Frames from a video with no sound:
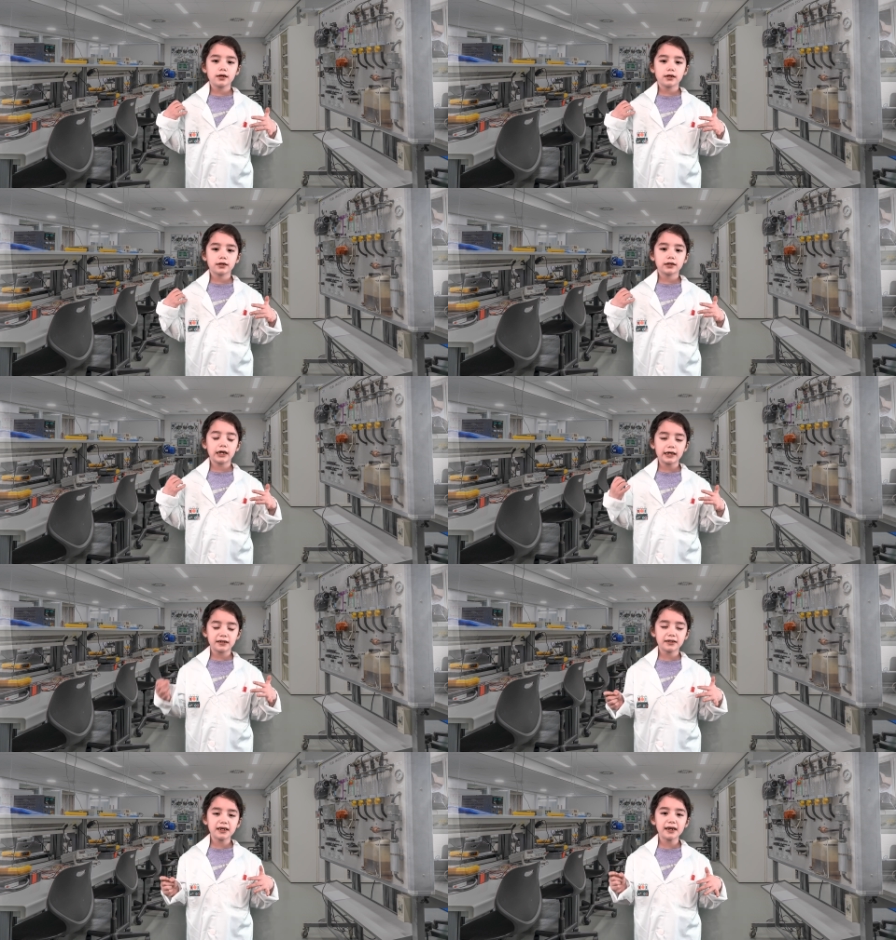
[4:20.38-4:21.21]

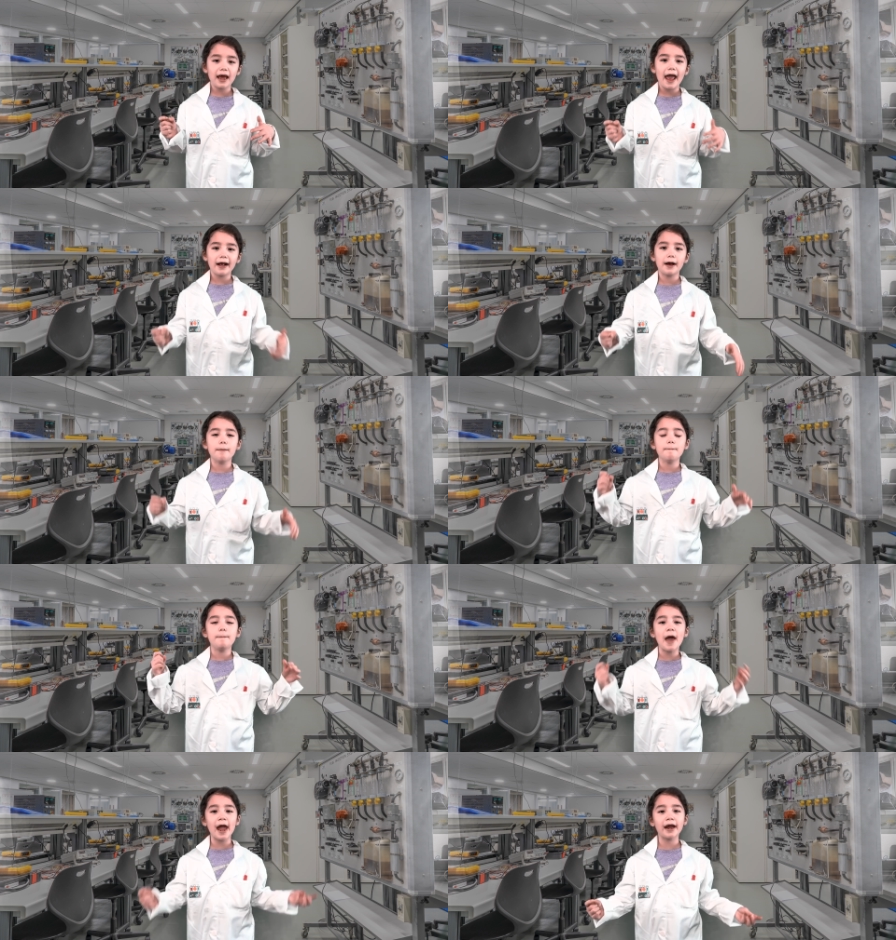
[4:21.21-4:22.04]
tested and
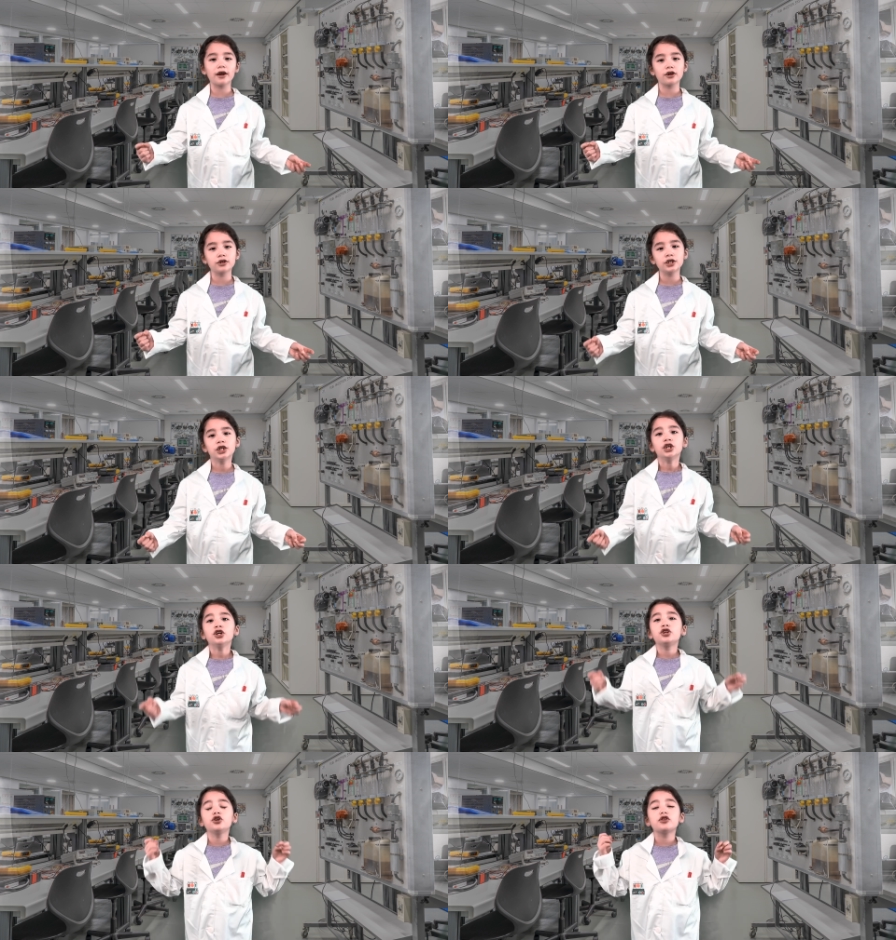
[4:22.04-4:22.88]
compared
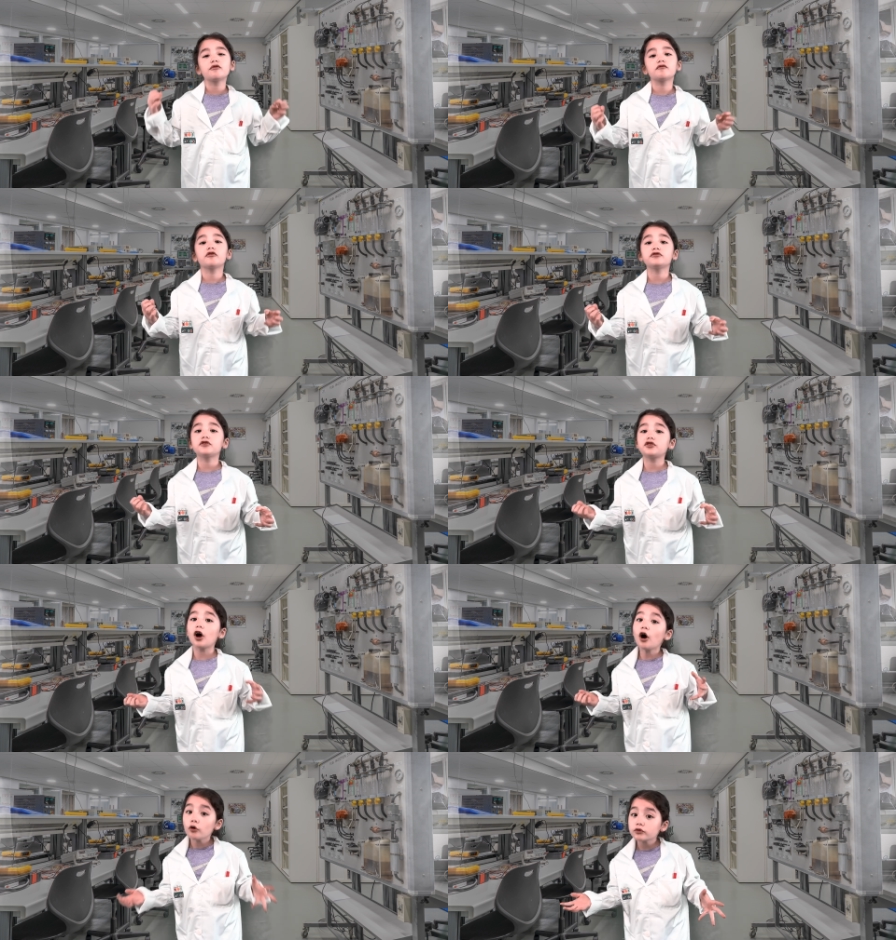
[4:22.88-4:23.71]
to the
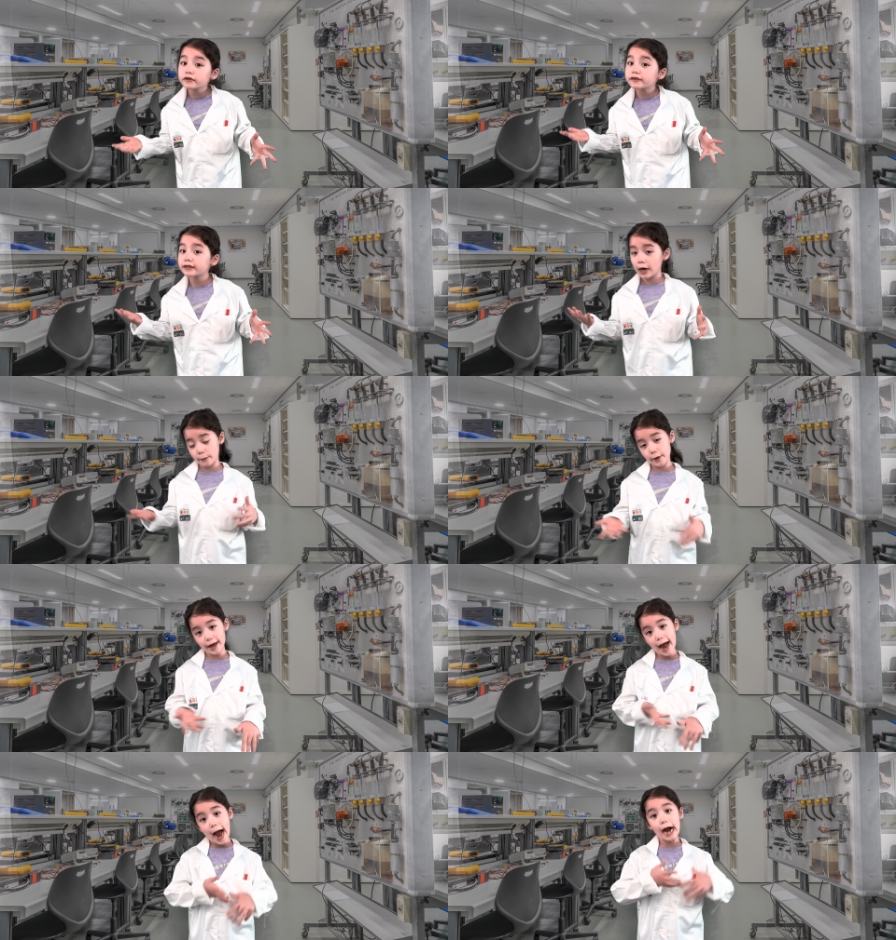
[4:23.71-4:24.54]
results that we
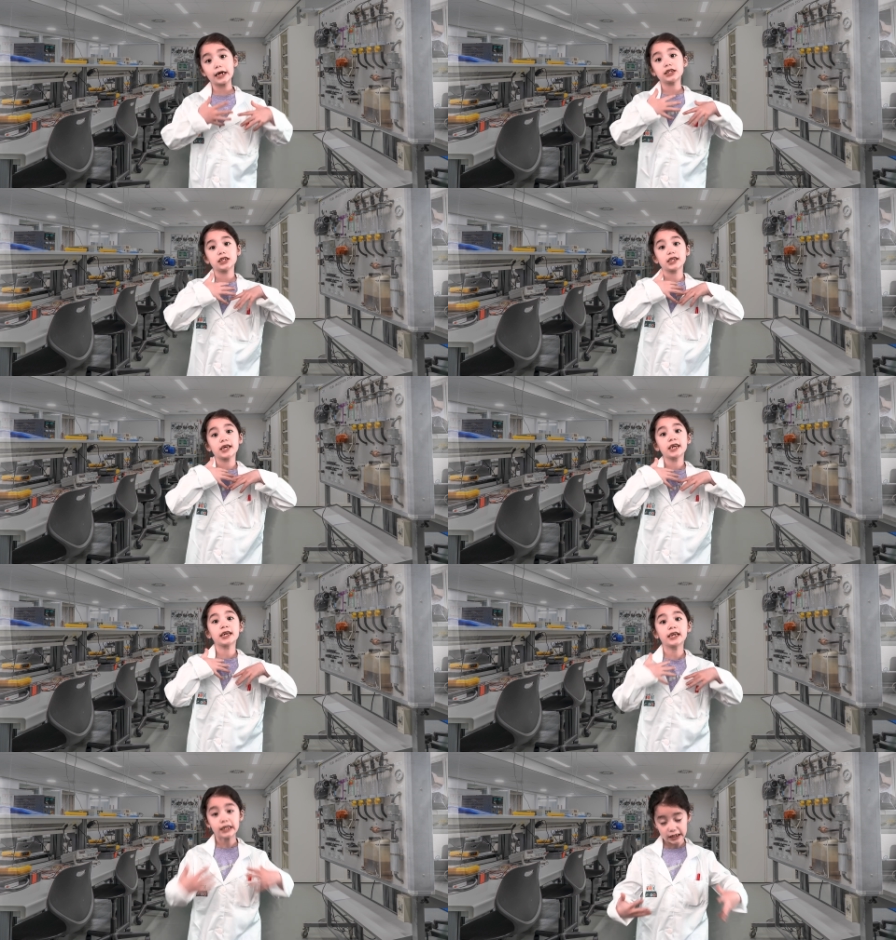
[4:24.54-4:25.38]
actually
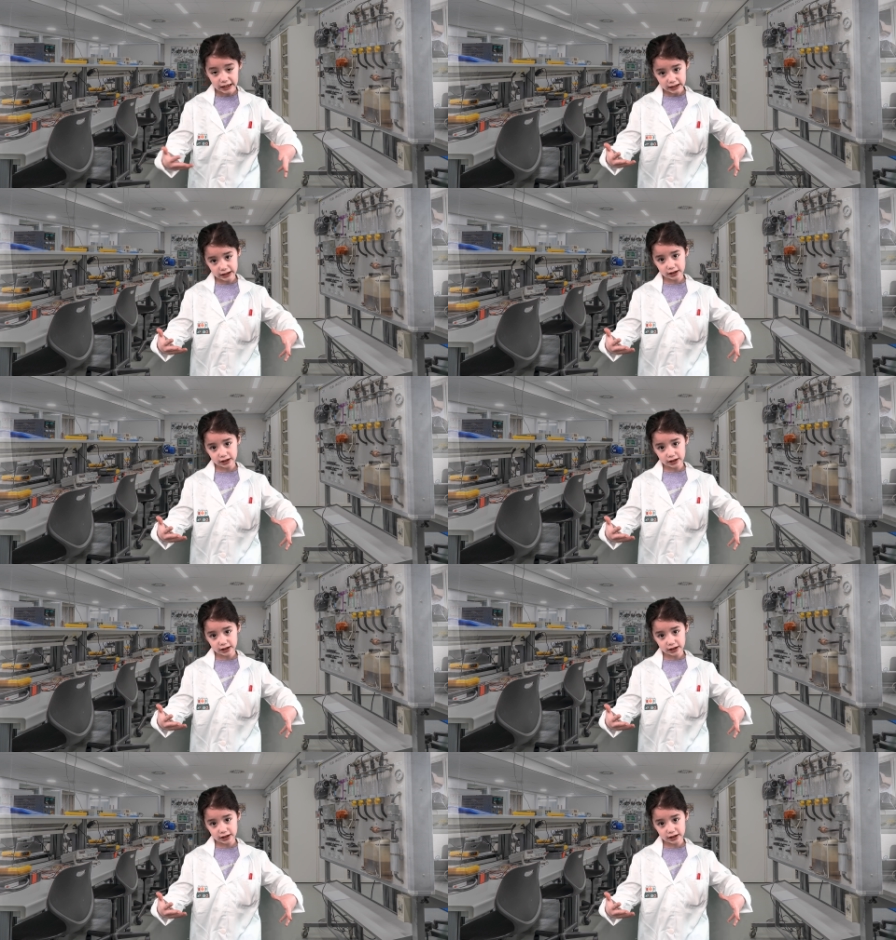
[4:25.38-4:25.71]
get.